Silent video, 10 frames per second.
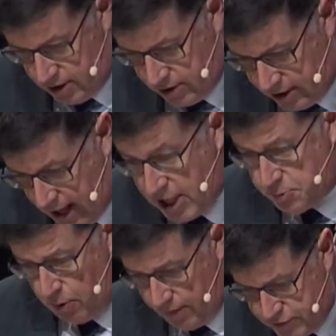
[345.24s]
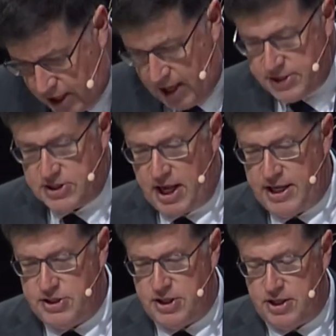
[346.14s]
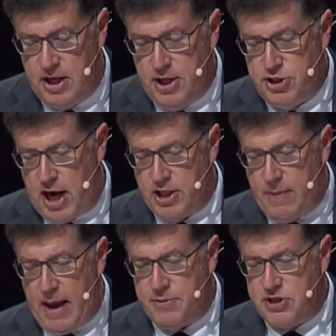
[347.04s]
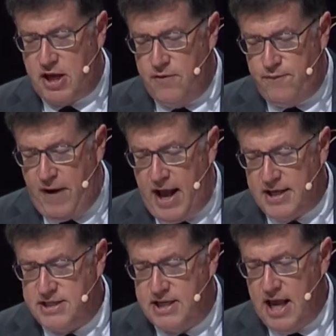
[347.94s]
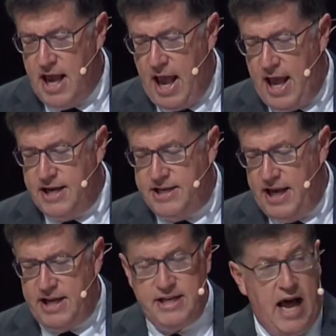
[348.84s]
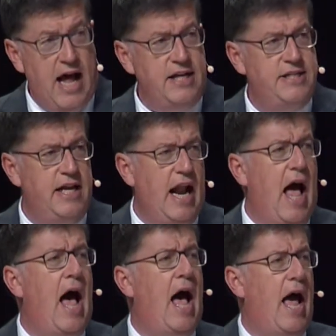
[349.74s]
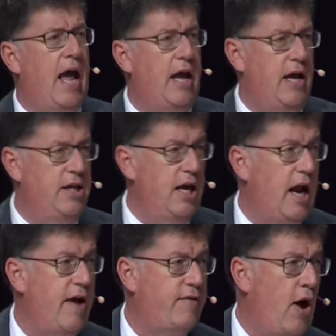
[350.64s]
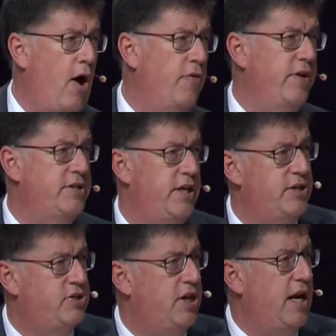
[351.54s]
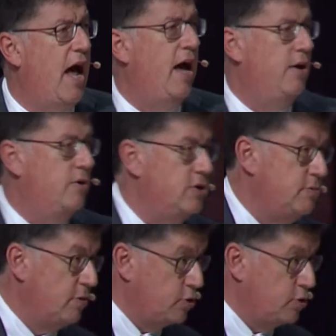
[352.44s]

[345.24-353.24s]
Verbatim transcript: the Gospel of John states that John the Baptist confessed and did not deny. And yet I've called this his denials,